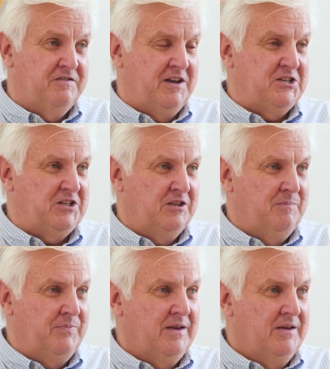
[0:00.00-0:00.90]
advising
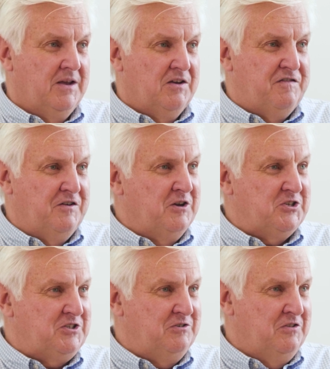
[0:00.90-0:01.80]
them
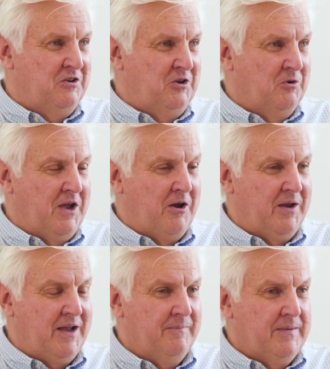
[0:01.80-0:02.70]
first that you're
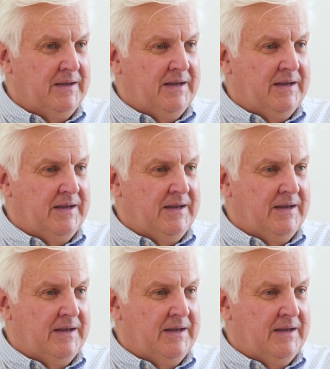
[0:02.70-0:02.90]
going.